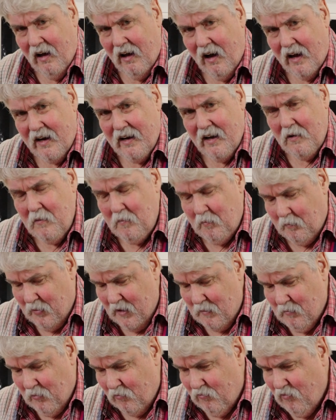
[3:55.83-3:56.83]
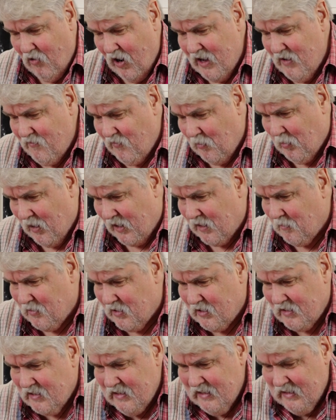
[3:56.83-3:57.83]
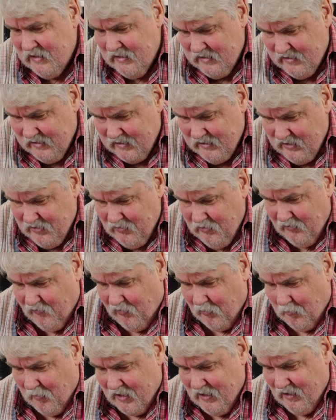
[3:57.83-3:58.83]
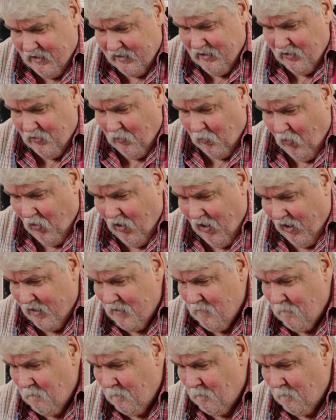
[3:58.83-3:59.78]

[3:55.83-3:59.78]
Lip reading: I know people rave about it, but it didn't do it for me. I don't know why.